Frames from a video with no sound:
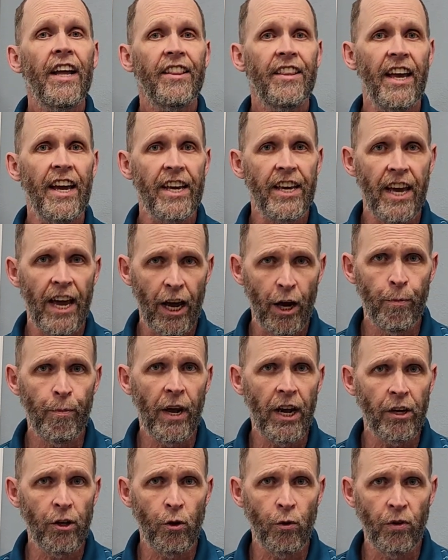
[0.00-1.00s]
They can
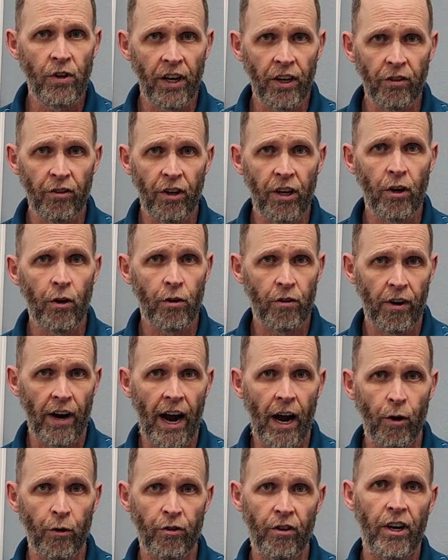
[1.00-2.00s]
make you dizzy or
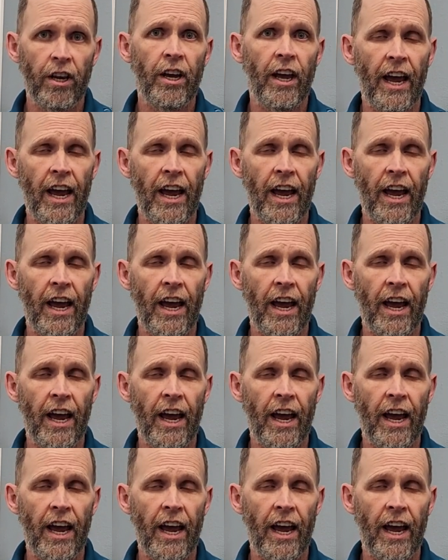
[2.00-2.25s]
drowsy,